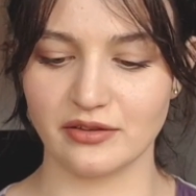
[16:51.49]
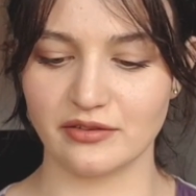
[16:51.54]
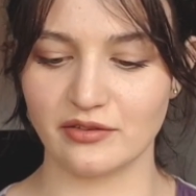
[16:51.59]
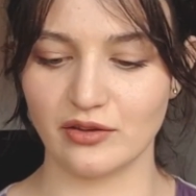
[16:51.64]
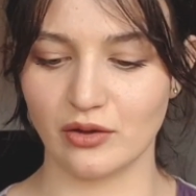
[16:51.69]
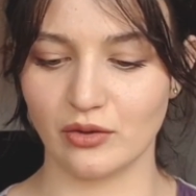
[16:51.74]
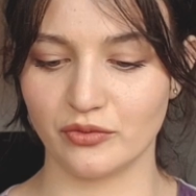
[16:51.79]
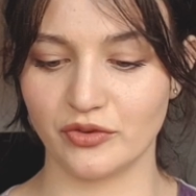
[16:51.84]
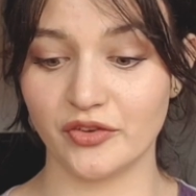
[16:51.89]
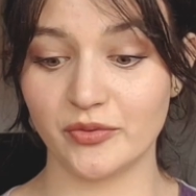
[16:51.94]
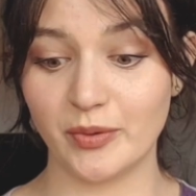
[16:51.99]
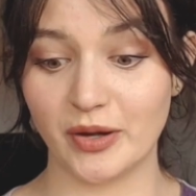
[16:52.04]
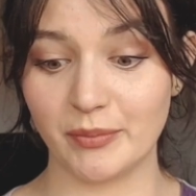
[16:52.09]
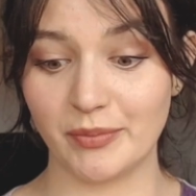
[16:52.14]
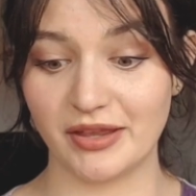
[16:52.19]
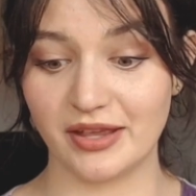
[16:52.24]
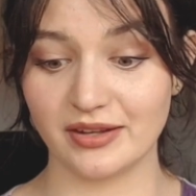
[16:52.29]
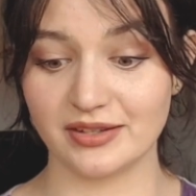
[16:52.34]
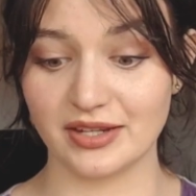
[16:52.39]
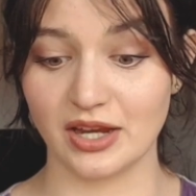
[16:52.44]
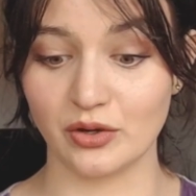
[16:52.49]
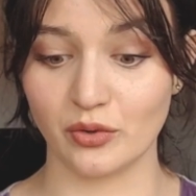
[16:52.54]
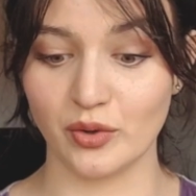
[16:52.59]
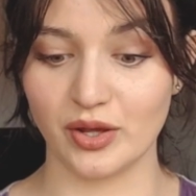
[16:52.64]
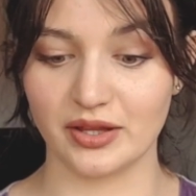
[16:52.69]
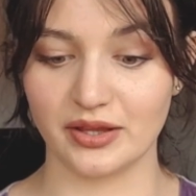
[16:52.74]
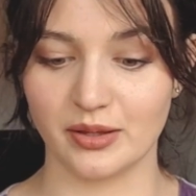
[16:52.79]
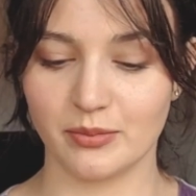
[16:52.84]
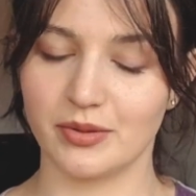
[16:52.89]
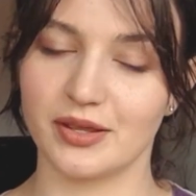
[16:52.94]
So these better be done
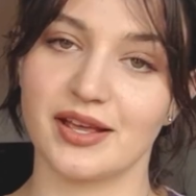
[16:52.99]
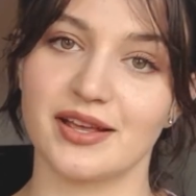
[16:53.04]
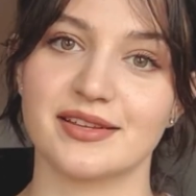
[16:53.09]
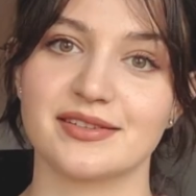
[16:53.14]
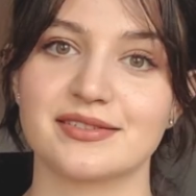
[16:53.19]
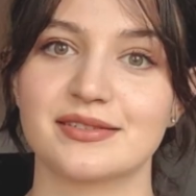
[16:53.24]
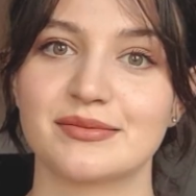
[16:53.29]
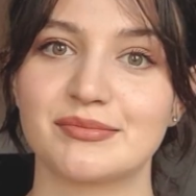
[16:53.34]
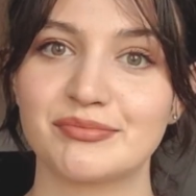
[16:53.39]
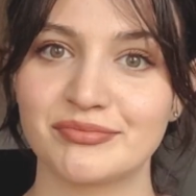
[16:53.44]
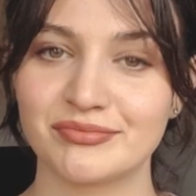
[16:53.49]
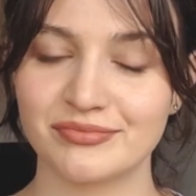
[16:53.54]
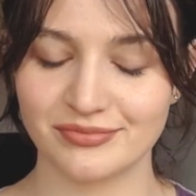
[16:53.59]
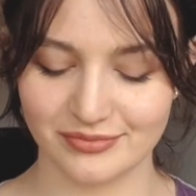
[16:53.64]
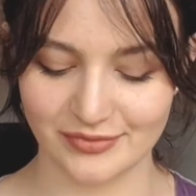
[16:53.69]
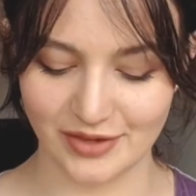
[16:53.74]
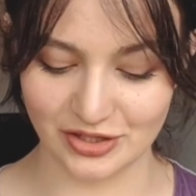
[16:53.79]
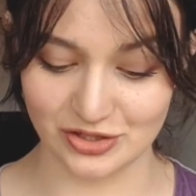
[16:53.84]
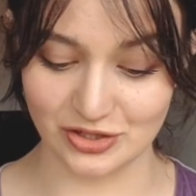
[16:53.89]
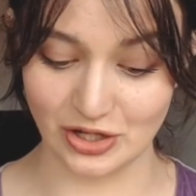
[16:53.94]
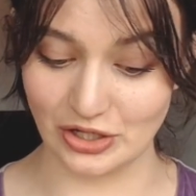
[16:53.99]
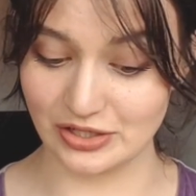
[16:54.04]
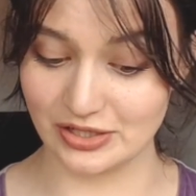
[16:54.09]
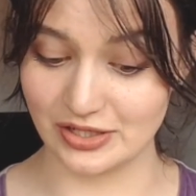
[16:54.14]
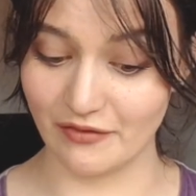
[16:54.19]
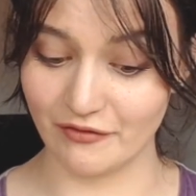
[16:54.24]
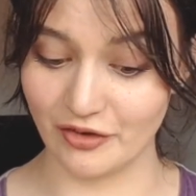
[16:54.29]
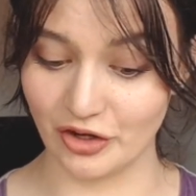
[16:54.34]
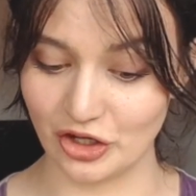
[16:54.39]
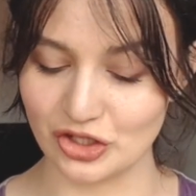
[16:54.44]
quickly because that
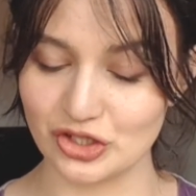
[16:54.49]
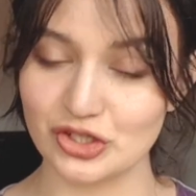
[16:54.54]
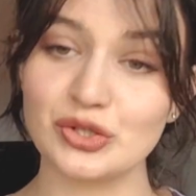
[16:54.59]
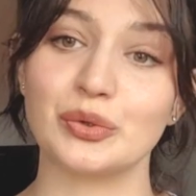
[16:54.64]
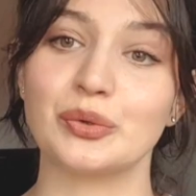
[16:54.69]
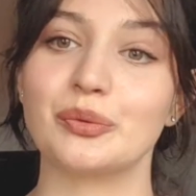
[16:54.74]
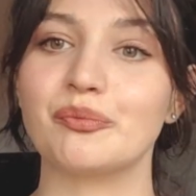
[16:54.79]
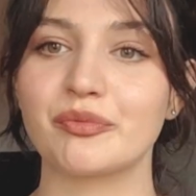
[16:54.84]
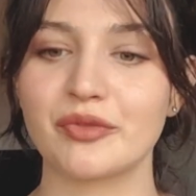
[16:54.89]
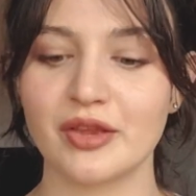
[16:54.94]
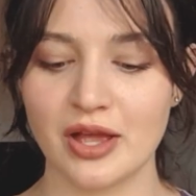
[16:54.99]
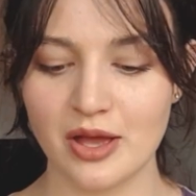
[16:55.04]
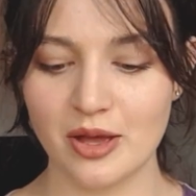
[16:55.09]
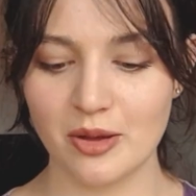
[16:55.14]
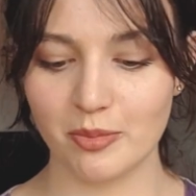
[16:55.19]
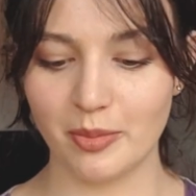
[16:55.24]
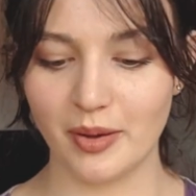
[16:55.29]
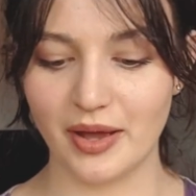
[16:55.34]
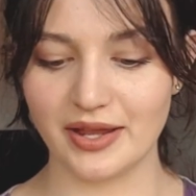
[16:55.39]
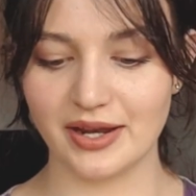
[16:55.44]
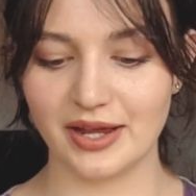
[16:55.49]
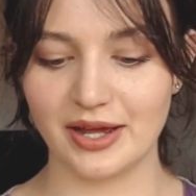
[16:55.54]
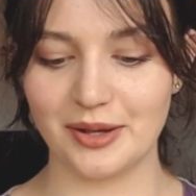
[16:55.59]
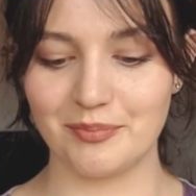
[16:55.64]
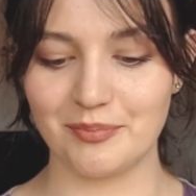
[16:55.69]
starts very soon. But